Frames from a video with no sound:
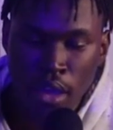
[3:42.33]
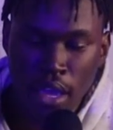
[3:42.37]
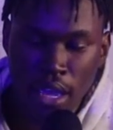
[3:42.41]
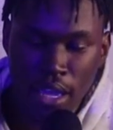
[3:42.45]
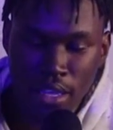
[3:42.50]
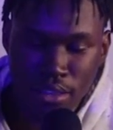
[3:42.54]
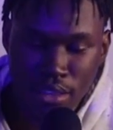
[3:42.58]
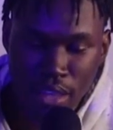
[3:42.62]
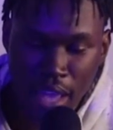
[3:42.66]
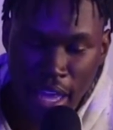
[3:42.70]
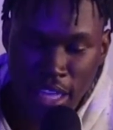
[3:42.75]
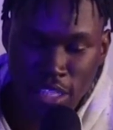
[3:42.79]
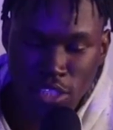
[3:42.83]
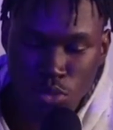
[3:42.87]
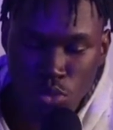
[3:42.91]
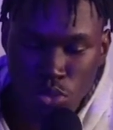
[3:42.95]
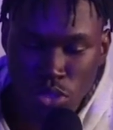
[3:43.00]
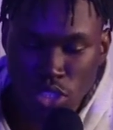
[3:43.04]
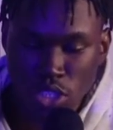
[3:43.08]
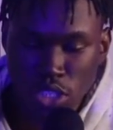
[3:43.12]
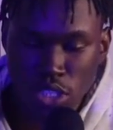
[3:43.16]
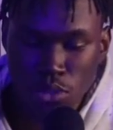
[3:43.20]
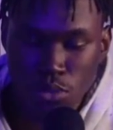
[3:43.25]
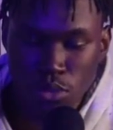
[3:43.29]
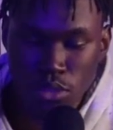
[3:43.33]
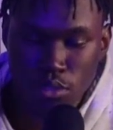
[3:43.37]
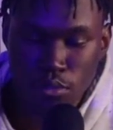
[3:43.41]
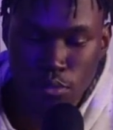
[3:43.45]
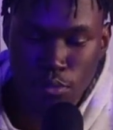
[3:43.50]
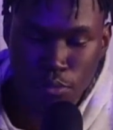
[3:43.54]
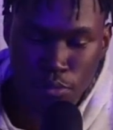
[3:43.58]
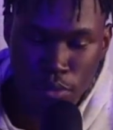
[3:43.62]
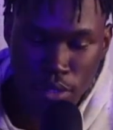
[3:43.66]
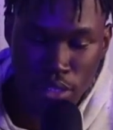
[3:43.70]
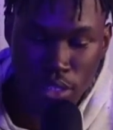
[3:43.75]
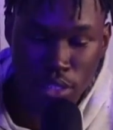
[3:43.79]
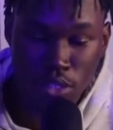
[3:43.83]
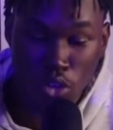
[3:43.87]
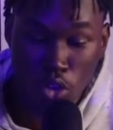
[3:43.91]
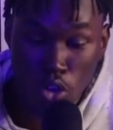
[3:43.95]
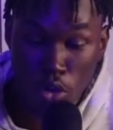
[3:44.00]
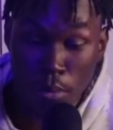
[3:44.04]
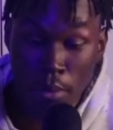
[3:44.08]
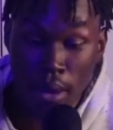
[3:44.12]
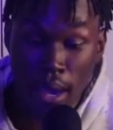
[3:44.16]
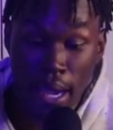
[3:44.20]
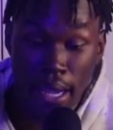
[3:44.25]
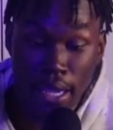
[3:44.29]
And that's when she was feeling
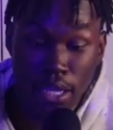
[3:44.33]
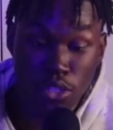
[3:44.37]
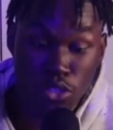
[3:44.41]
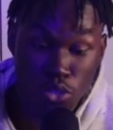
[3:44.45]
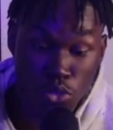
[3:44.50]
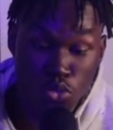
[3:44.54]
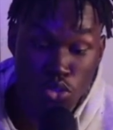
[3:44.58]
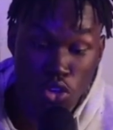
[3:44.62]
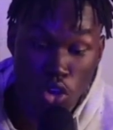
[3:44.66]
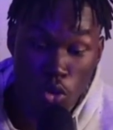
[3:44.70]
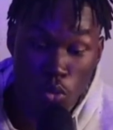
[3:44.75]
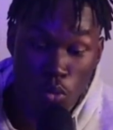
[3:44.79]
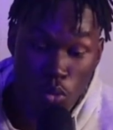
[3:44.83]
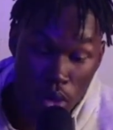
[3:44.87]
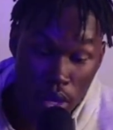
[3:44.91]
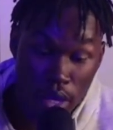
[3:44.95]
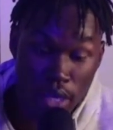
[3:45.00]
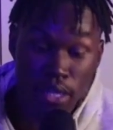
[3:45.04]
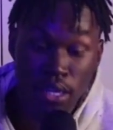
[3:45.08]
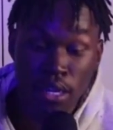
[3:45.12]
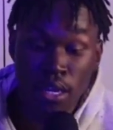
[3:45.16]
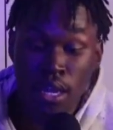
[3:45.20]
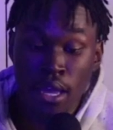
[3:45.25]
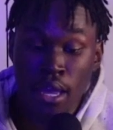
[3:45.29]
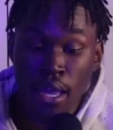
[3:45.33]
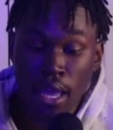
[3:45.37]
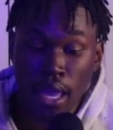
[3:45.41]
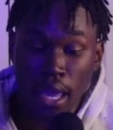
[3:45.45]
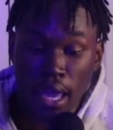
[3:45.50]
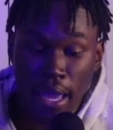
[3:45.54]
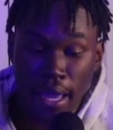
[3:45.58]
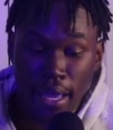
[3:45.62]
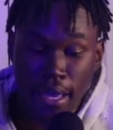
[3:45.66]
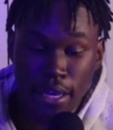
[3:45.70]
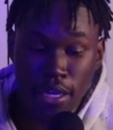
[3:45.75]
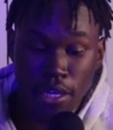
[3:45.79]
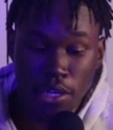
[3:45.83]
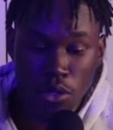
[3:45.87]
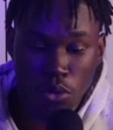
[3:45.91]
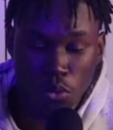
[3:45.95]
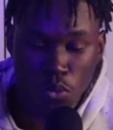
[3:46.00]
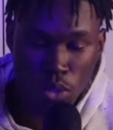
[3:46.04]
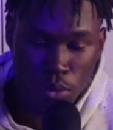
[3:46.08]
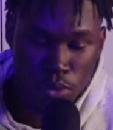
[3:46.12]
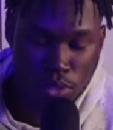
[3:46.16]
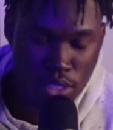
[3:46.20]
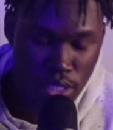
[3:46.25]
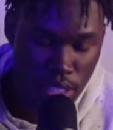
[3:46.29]
on my you know what, and
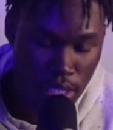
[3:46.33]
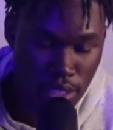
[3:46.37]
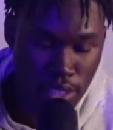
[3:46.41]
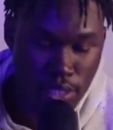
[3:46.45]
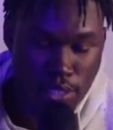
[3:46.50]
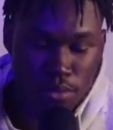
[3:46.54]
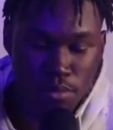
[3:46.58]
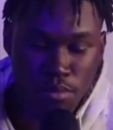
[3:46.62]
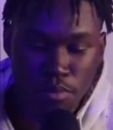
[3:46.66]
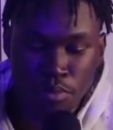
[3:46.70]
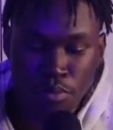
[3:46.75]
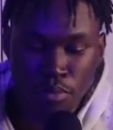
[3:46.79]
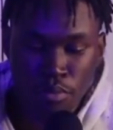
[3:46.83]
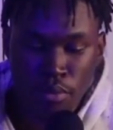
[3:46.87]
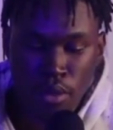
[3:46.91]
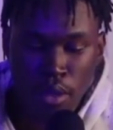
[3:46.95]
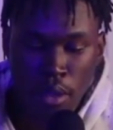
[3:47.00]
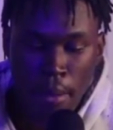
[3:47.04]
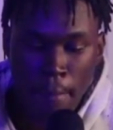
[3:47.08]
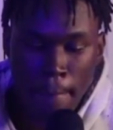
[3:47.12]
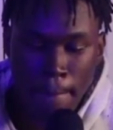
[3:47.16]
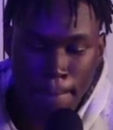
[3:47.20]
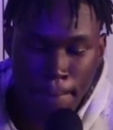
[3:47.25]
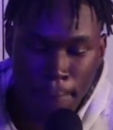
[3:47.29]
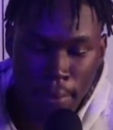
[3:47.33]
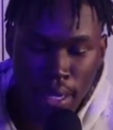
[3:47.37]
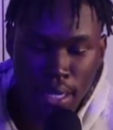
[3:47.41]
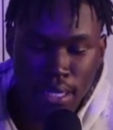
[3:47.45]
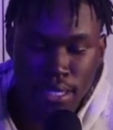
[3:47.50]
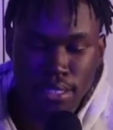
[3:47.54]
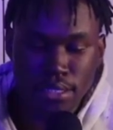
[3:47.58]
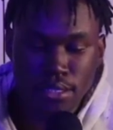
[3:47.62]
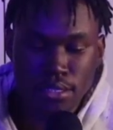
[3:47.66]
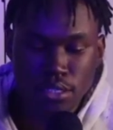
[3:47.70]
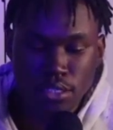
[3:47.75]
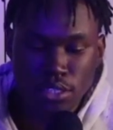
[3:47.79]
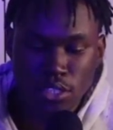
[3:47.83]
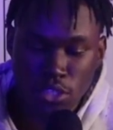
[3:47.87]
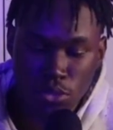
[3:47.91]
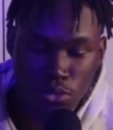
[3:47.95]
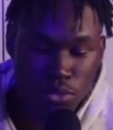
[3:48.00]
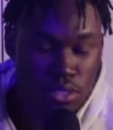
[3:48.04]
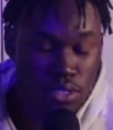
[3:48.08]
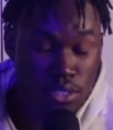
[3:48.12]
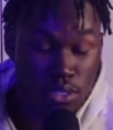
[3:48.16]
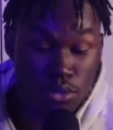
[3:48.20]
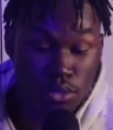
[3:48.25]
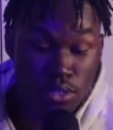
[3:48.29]
we was kissing. But she
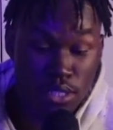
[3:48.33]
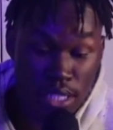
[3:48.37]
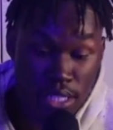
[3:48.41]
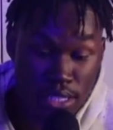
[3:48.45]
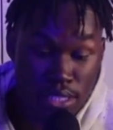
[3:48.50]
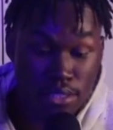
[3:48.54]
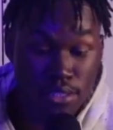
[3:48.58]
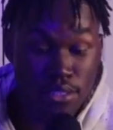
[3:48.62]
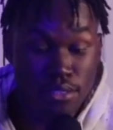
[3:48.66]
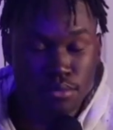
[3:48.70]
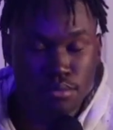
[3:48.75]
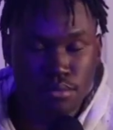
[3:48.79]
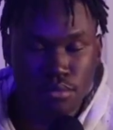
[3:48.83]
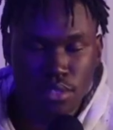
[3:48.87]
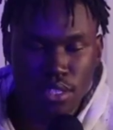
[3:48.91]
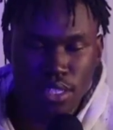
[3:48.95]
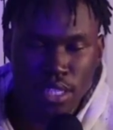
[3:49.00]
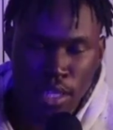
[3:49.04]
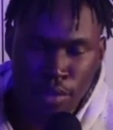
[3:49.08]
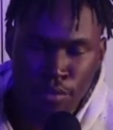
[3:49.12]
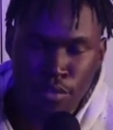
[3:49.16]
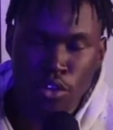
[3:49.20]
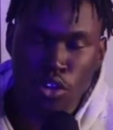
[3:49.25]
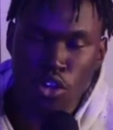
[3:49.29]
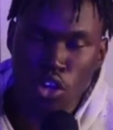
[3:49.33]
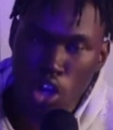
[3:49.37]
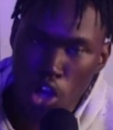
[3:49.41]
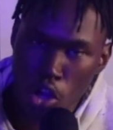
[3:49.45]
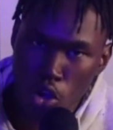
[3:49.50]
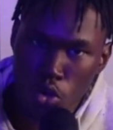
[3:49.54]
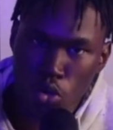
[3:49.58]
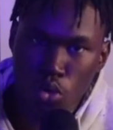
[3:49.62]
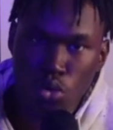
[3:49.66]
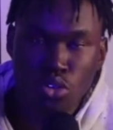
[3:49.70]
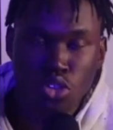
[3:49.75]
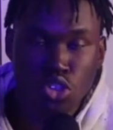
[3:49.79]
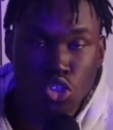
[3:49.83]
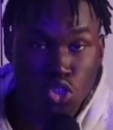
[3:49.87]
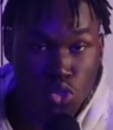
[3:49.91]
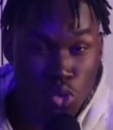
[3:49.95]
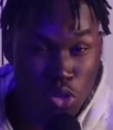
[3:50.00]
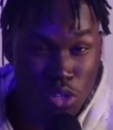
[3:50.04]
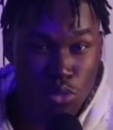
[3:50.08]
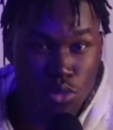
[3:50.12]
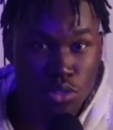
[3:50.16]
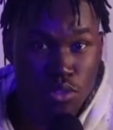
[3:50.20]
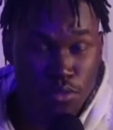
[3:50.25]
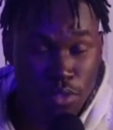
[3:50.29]
was still distant, even though
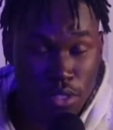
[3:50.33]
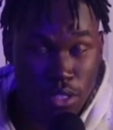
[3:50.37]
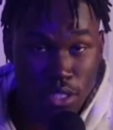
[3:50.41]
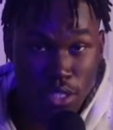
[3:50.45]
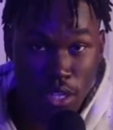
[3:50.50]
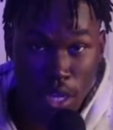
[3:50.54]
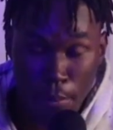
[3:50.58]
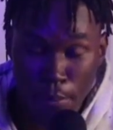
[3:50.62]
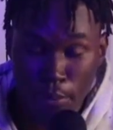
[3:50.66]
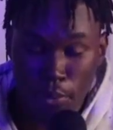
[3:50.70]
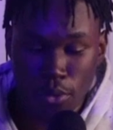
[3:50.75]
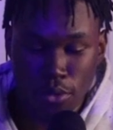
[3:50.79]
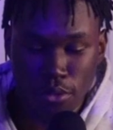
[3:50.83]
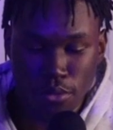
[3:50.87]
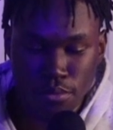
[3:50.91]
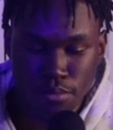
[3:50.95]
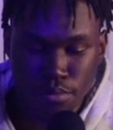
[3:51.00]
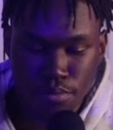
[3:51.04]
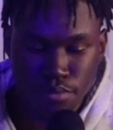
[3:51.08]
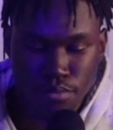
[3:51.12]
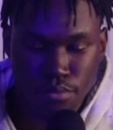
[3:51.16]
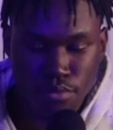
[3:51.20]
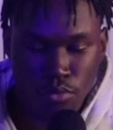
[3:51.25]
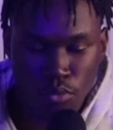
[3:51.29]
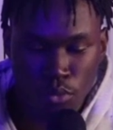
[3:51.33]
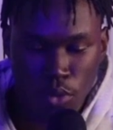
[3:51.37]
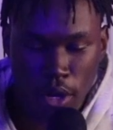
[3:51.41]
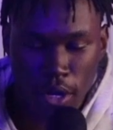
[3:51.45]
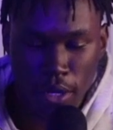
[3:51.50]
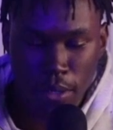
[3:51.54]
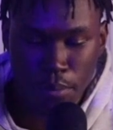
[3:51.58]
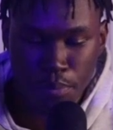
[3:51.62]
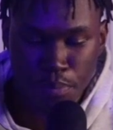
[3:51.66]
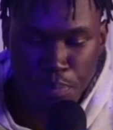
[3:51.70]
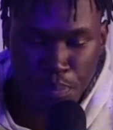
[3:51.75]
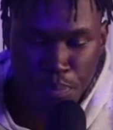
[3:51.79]
Shorty was filling up on him, right?